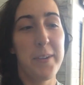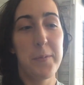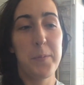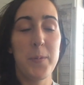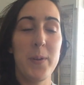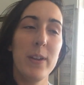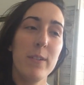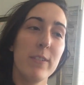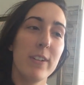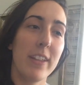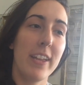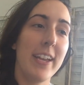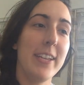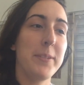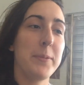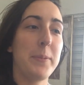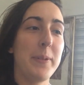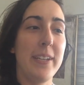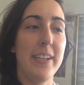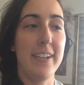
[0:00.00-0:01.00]
we
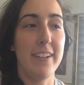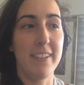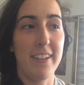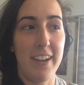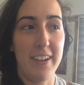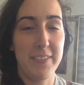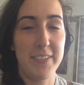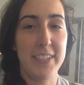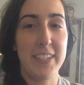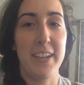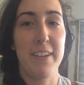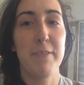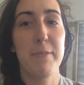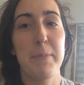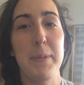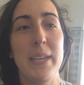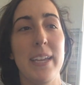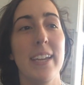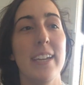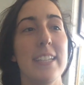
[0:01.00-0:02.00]
realized we need a lot of stuff
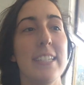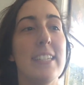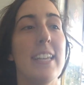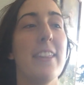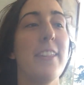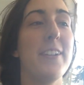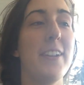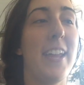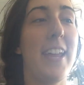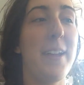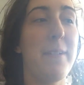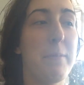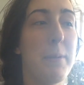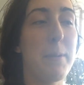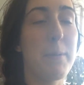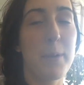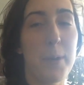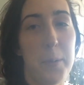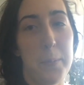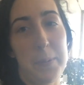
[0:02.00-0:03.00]
because other day
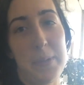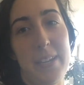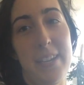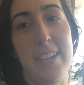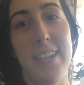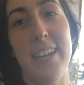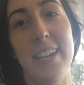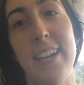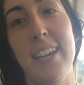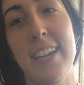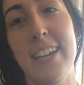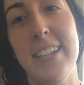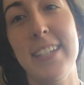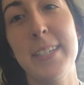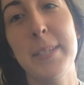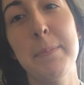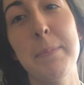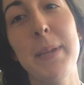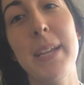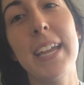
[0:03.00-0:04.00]
we were opening a
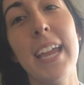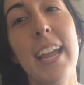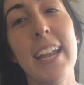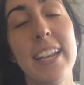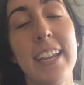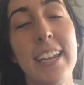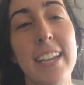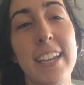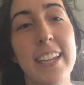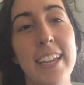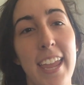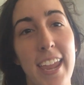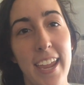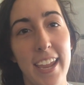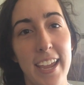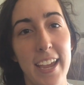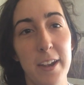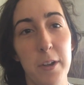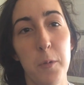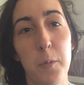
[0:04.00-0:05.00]
spaghetti
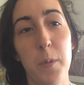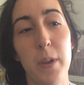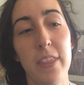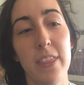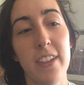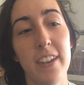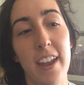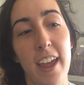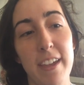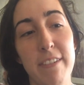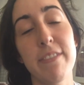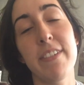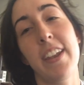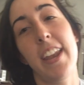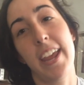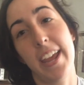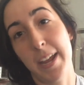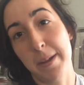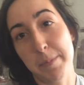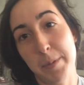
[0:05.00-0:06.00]
can with a knife and
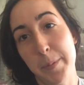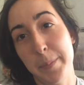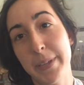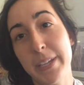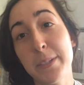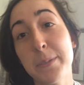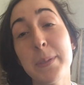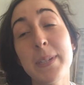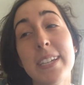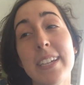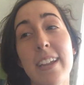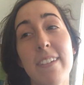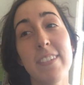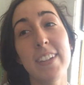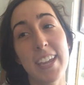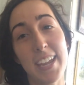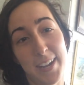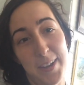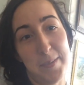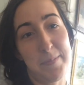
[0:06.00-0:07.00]
a hammer because we didn't have a
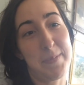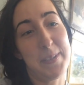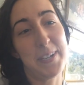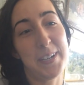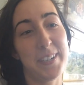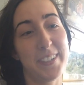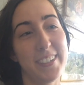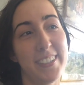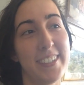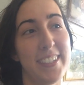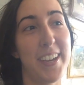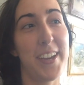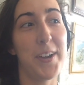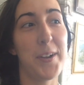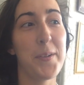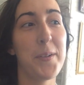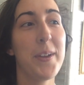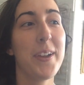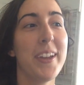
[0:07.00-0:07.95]
can opener so